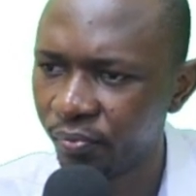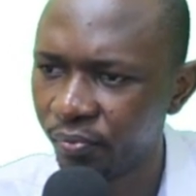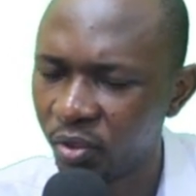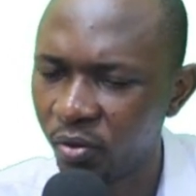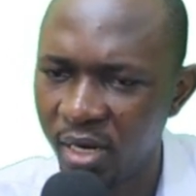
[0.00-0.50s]

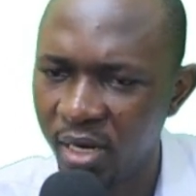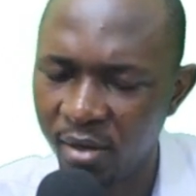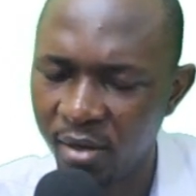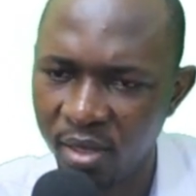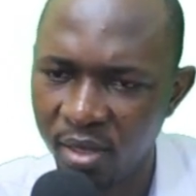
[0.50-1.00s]
So we are
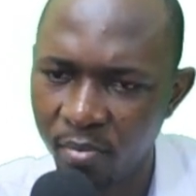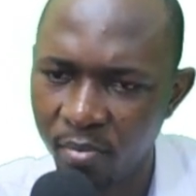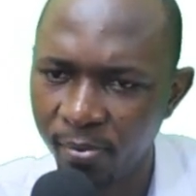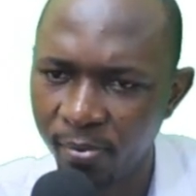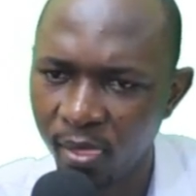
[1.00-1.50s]
done with the
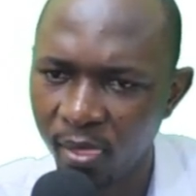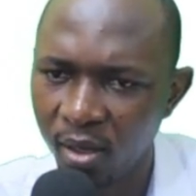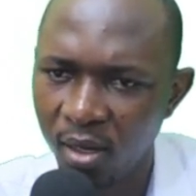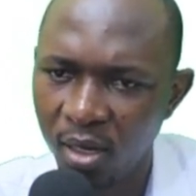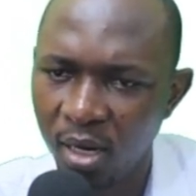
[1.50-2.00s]
bar.
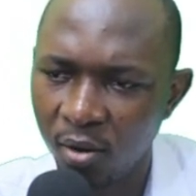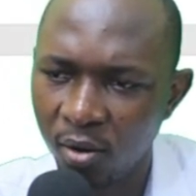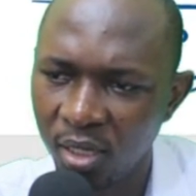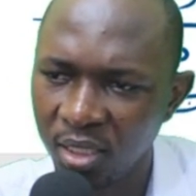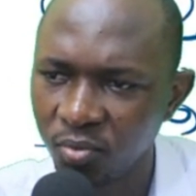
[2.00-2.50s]

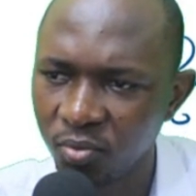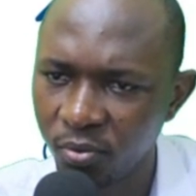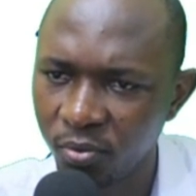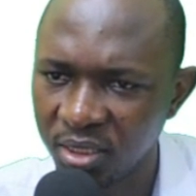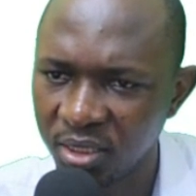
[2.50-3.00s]
Now let's
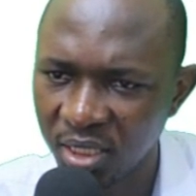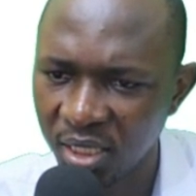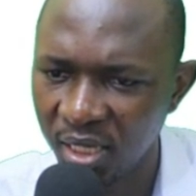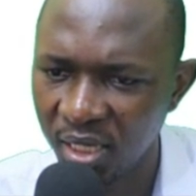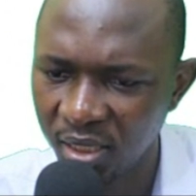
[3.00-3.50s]
move to the
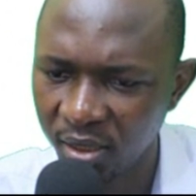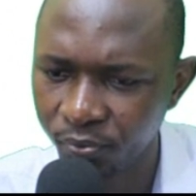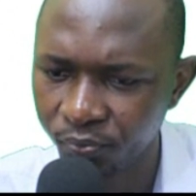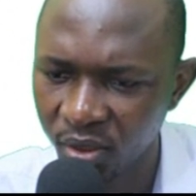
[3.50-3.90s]
second item,